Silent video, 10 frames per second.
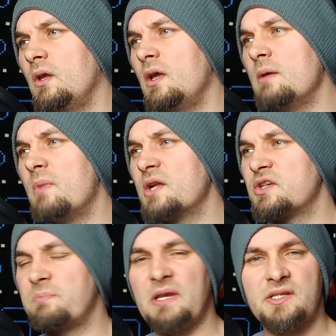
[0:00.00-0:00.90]
it might
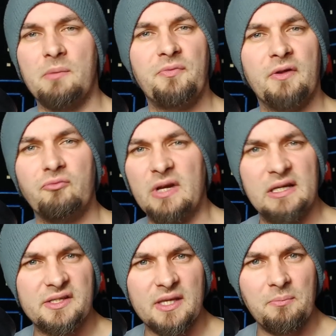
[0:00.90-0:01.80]
just be something
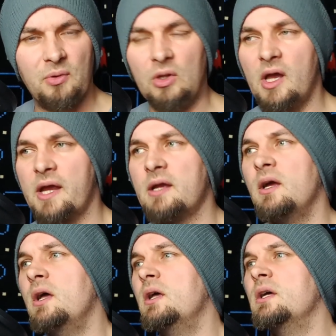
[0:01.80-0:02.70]
really simple, like
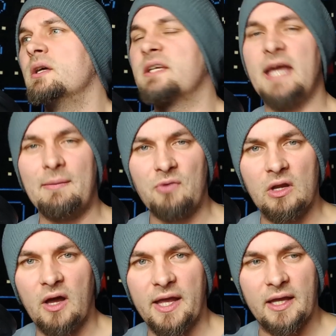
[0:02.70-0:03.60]
camera
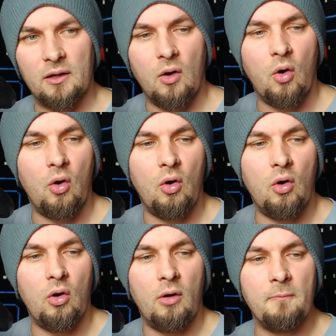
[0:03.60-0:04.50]
lighting
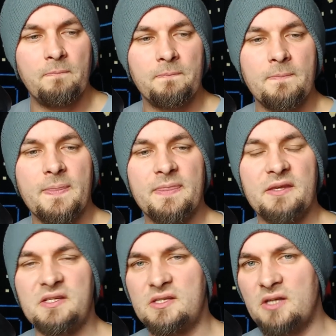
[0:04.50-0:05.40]
or the
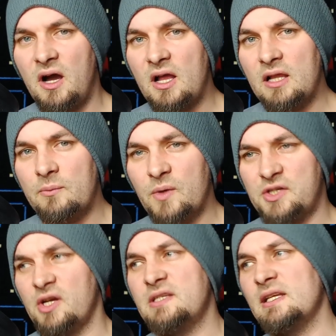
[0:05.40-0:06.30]
style in
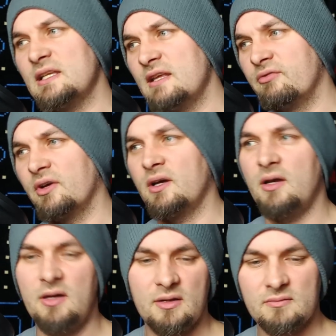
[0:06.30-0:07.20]
which I deliver
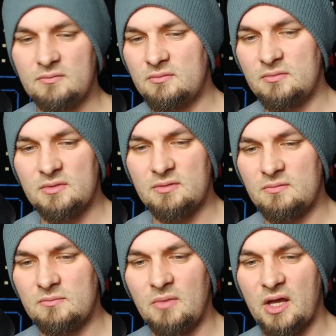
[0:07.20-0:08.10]

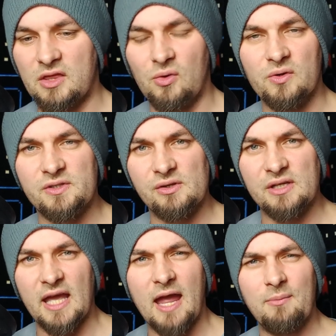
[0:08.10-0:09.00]
my thoughts on a
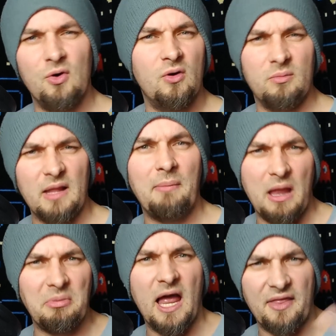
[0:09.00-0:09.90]
game or blah
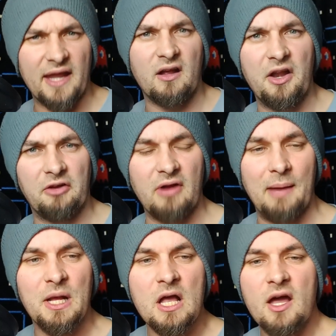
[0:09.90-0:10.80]
blah blah, that kind of
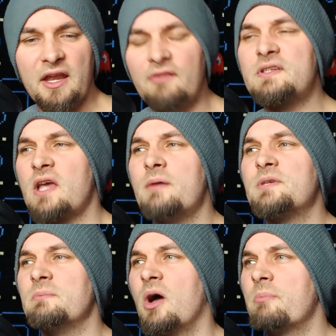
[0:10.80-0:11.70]
crap. And other times
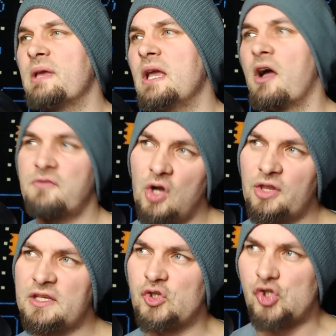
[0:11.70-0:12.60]
it might be, I've got
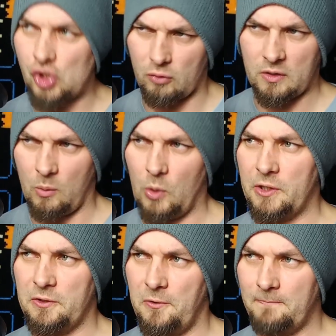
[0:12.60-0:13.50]
this joke I want
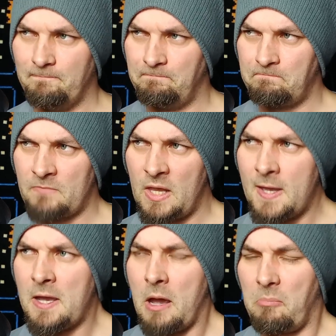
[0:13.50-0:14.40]
to do,
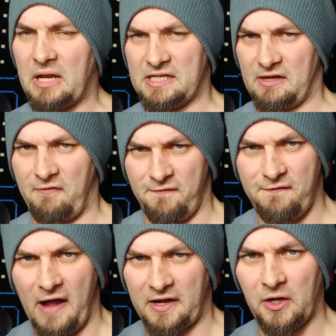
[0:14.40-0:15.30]
but it's a
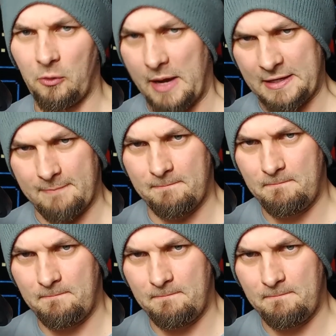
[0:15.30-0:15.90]
fucker to edit